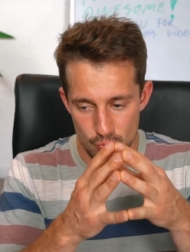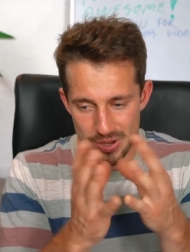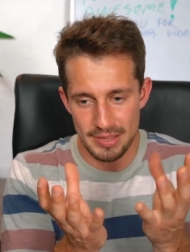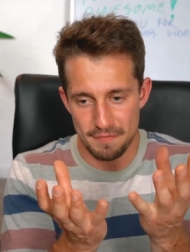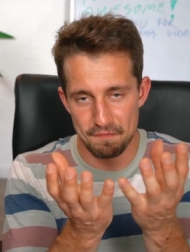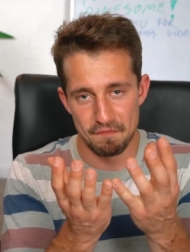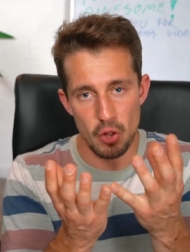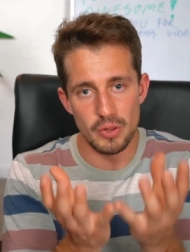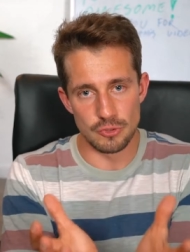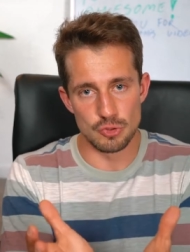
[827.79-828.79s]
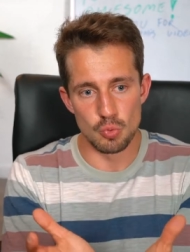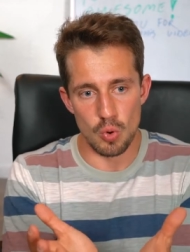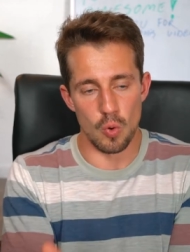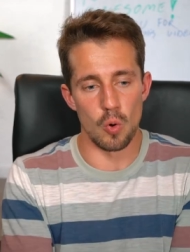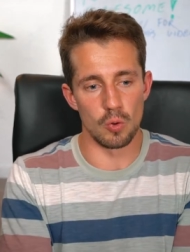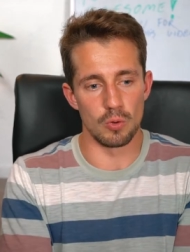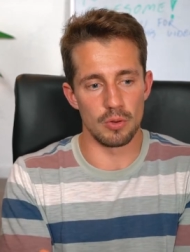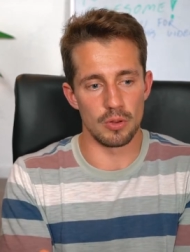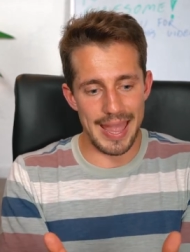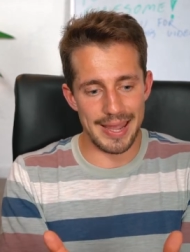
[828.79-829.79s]
really fall into a hole.
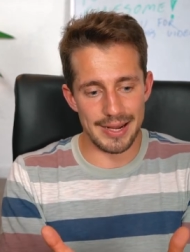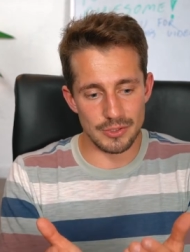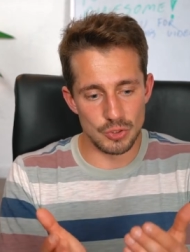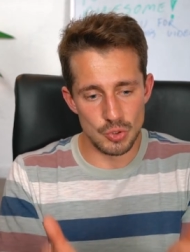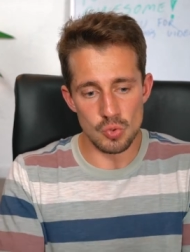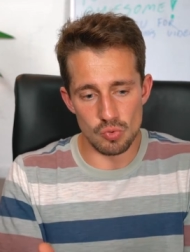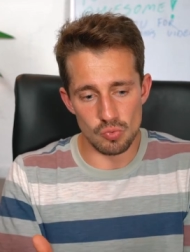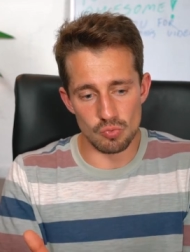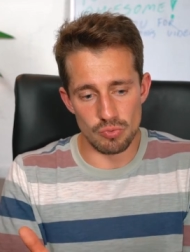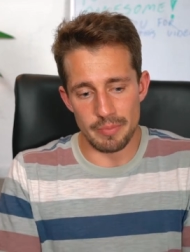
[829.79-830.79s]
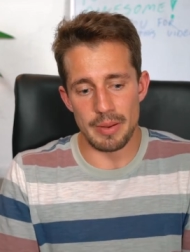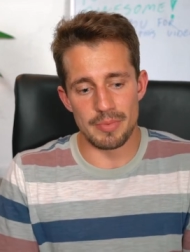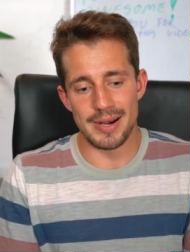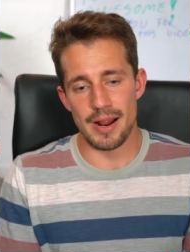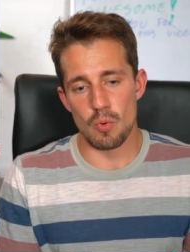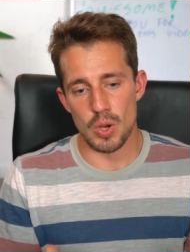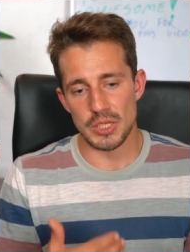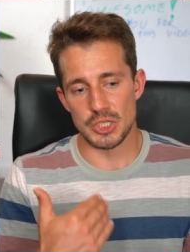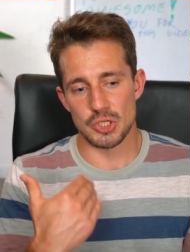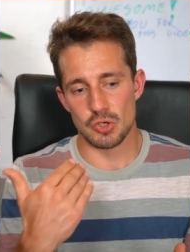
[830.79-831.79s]
And I do remember that I
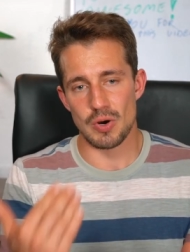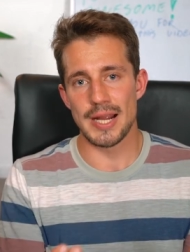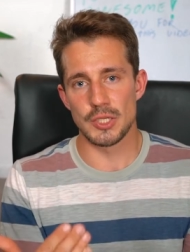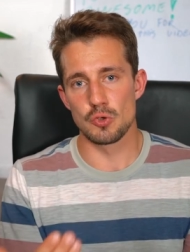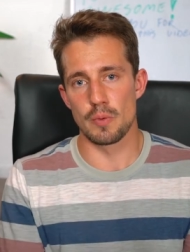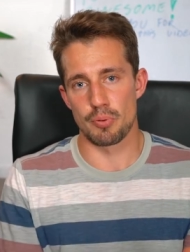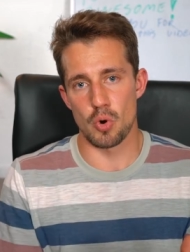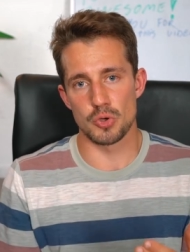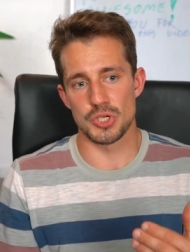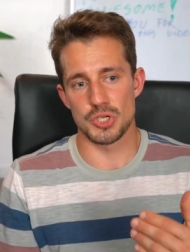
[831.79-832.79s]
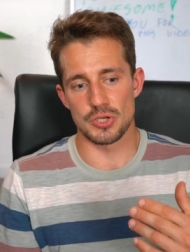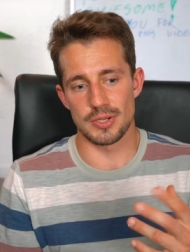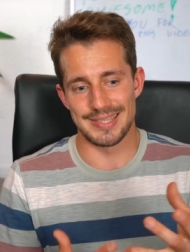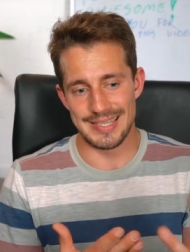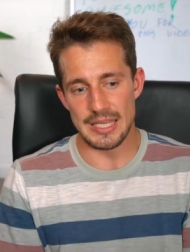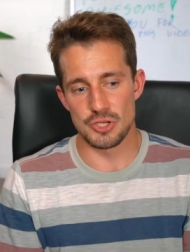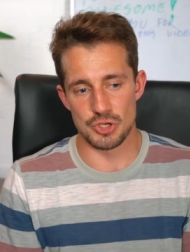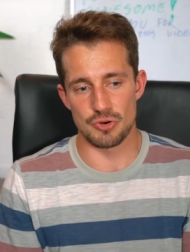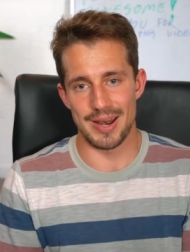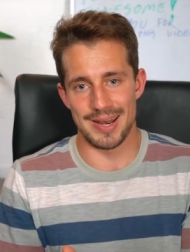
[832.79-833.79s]
once tried to approach a
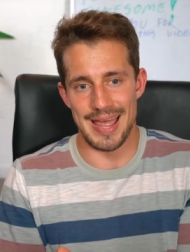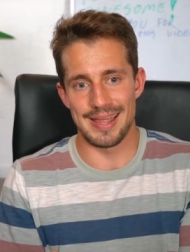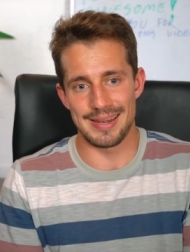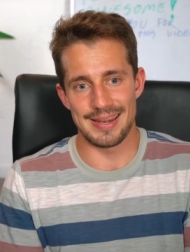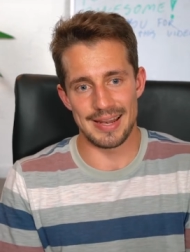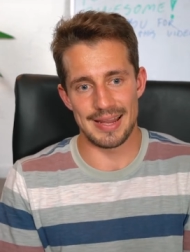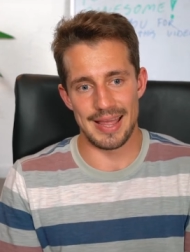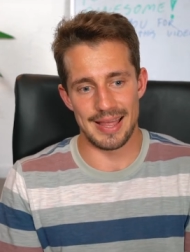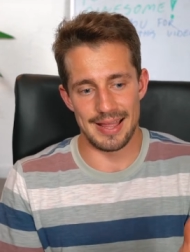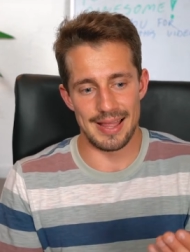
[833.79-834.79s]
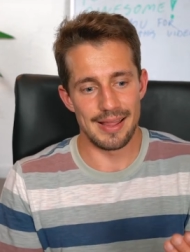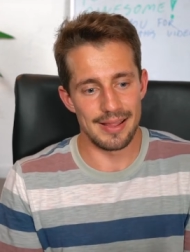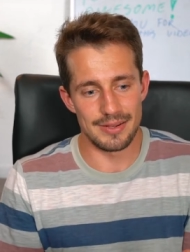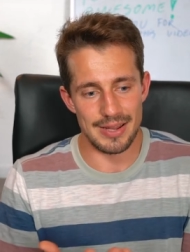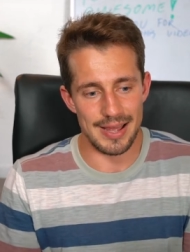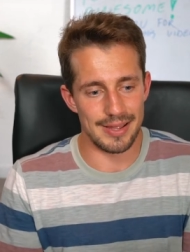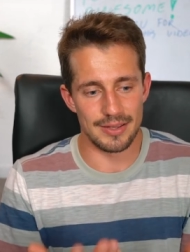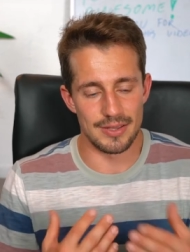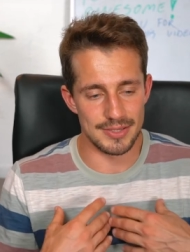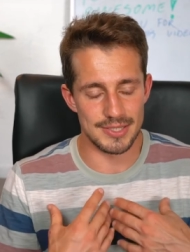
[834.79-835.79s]
teacher, and, and, and I
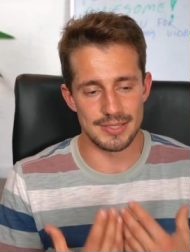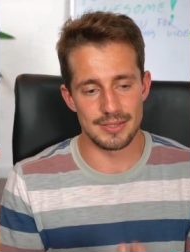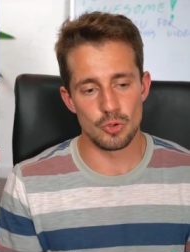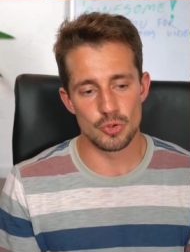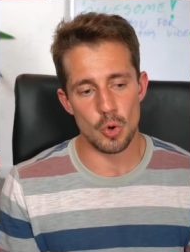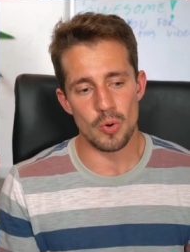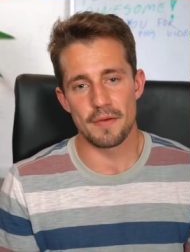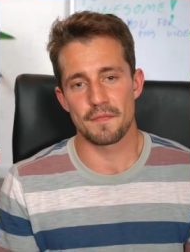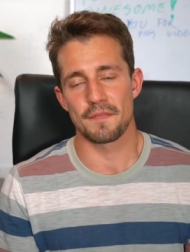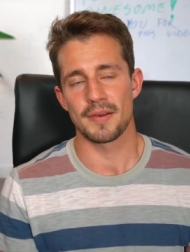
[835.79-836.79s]
guess you don't have...